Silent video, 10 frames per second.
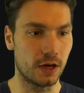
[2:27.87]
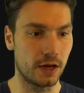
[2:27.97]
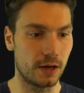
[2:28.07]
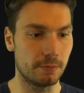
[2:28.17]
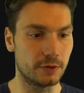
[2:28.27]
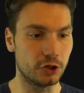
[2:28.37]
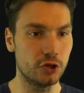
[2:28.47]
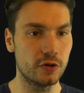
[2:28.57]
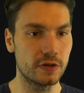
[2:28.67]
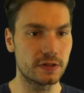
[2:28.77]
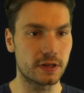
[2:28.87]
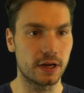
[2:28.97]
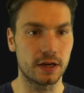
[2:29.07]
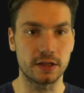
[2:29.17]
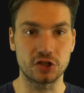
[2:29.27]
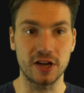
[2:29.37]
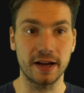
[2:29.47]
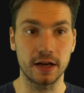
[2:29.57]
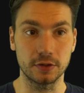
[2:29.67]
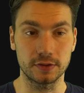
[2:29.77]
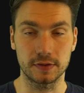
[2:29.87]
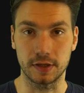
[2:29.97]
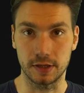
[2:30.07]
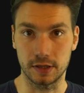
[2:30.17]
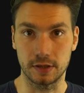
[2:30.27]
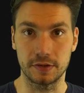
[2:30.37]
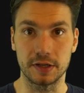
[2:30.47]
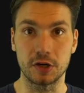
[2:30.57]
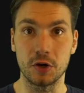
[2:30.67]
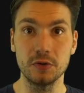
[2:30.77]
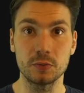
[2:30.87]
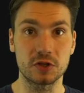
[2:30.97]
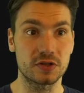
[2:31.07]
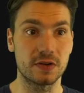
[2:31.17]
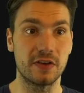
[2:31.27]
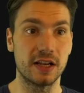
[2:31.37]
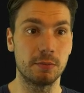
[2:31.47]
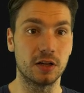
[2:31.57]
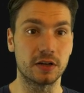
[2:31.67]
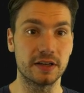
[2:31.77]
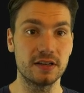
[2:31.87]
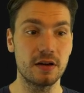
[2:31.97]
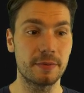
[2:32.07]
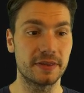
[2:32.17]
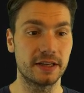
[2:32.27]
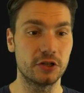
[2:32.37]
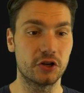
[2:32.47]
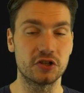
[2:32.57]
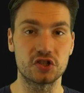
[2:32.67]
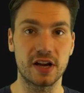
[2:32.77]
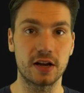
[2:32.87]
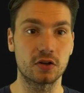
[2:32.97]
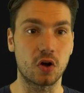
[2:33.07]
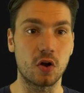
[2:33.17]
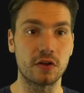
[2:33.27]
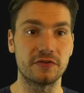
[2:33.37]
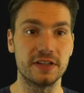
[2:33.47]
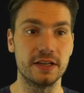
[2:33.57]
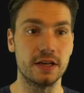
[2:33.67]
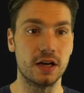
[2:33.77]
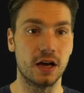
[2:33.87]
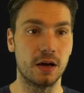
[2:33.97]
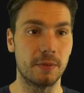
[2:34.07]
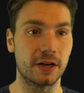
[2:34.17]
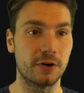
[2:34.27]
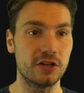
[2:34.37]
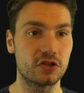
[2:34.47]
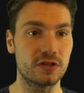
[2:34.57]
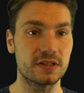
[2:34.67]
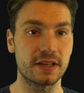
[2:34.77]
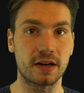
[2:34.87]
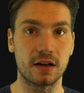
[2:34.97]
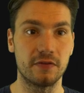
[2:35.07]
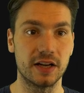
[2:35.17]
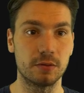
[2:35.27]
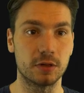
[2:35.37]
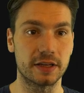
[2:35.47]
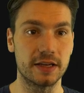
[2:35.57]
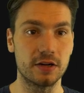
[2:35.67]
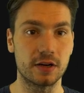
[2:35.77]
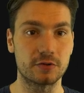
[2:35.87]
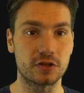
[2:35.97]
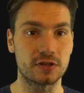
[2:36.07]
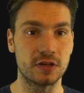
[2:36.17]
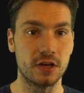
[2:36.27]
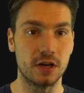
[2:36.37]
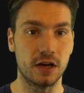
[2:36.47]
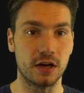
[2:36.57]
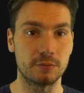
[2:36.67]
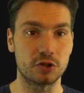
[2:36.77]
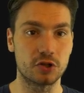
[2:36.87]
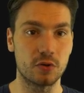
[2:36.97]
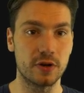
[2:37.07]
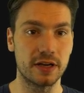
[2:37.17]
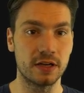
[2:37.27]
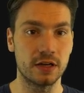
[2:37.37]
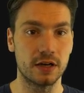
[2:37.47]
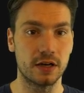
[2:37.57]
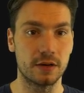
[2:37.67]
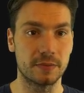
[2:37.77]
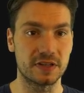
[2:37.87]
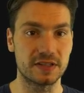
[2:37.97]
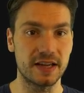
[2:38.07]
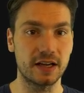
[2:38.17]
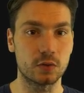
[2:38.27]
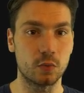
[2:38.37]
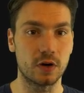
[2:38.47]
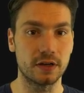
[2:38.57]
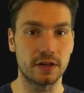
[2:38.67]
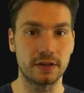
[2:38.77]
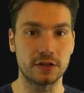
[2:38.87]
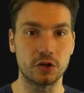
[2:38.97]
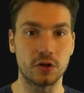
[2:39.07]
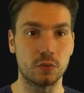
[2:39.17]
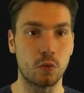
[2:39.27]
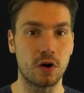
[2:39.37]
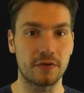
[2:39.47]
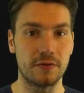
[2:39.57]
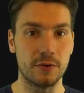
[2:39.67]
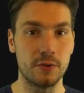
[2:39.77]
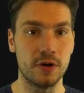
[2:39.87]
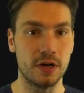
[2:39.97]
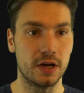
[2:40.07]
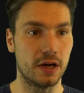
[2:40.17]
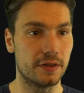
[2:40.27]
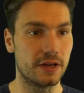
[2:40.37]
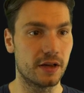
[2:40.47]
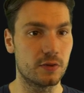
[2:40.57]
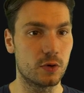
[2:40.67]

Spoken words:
You could check out the code, which is available on GitHub, and then you can check out all of the migrations that are available here. I'm just showing the second one, and then you can walk through the other